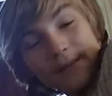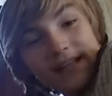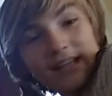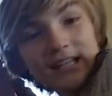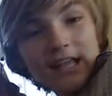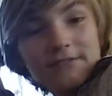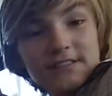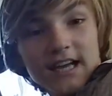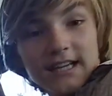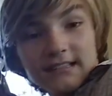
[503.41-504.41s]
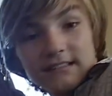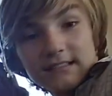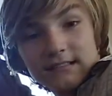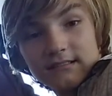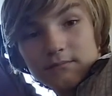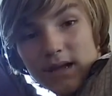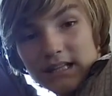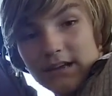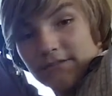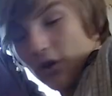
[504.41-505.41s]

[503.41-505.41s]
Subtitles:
made the left side, my left